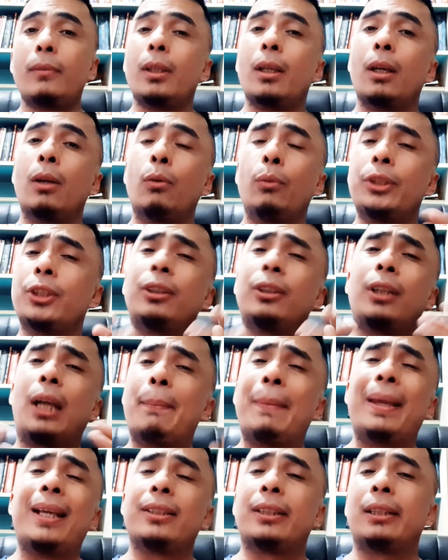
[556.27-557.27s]
which are
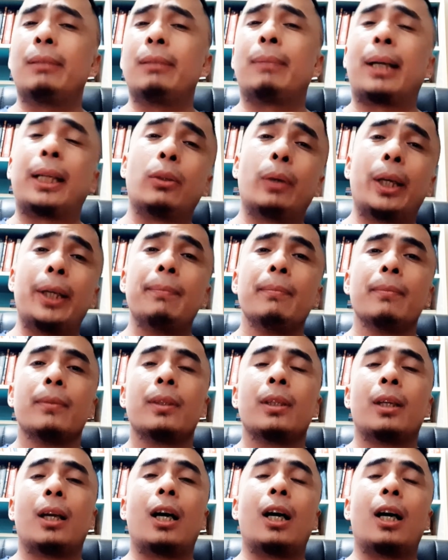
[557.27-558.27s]
amazing, by the way.
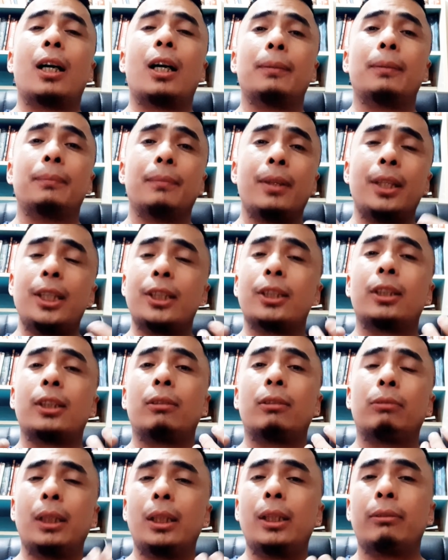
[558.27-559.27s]
These are
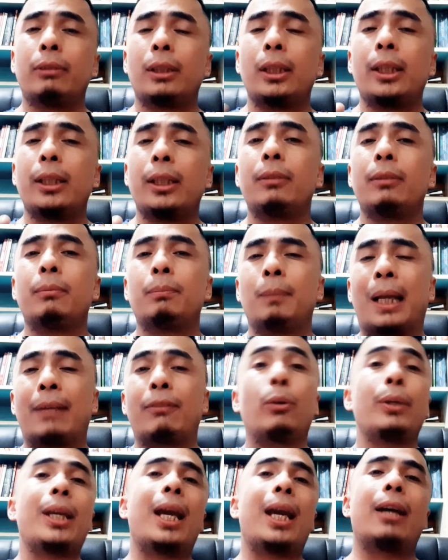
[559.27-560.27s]
really really good
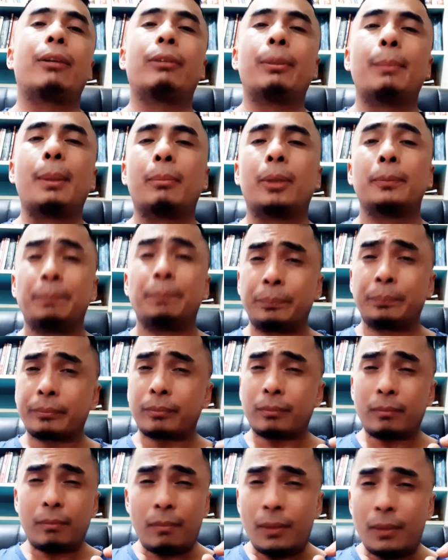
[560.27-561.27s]
Oh yeah, I remember.
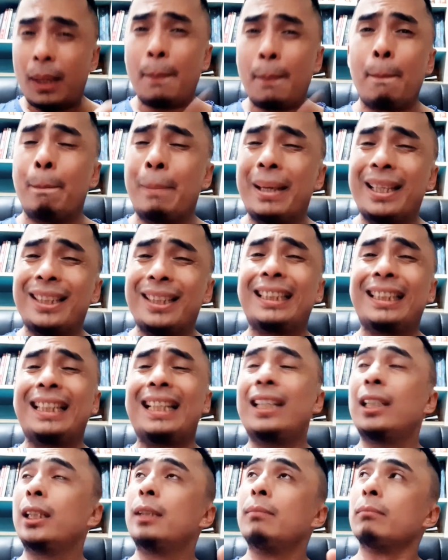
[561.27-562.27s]

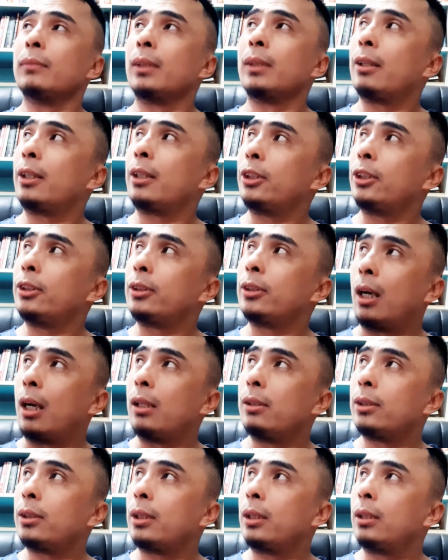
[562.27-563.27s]
Busy. There's
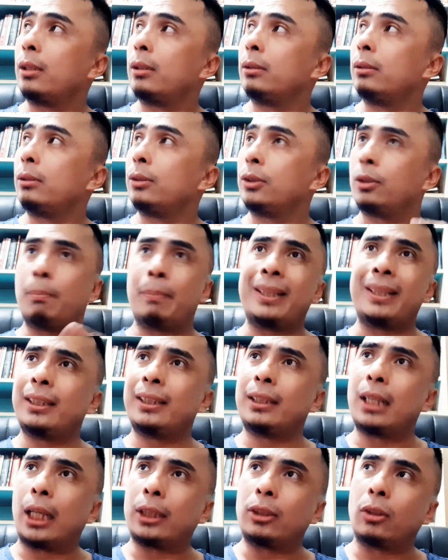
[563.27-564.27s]
also
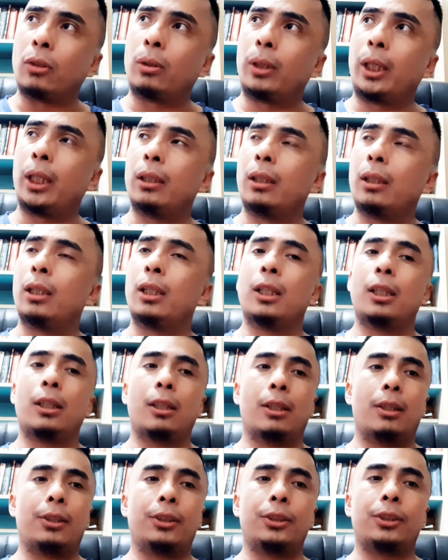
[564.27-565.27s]
busy.org.
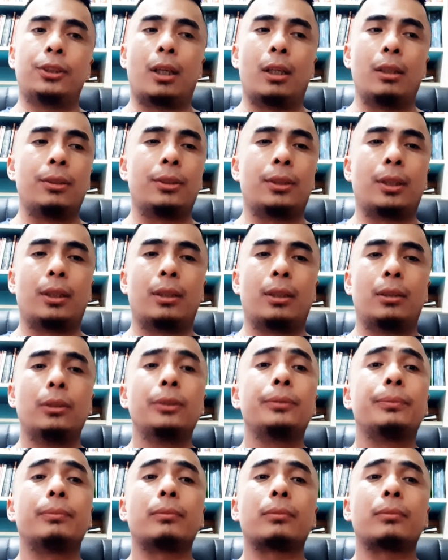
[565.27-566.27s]
There's
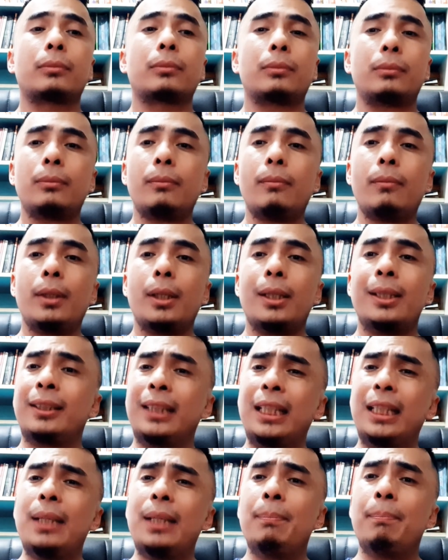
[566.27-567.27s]
also
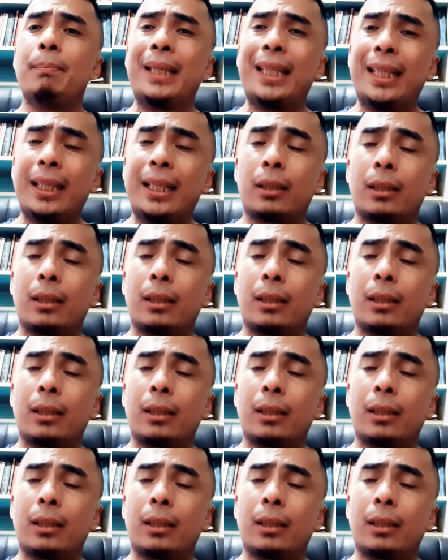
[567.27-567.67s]
Steam Peak,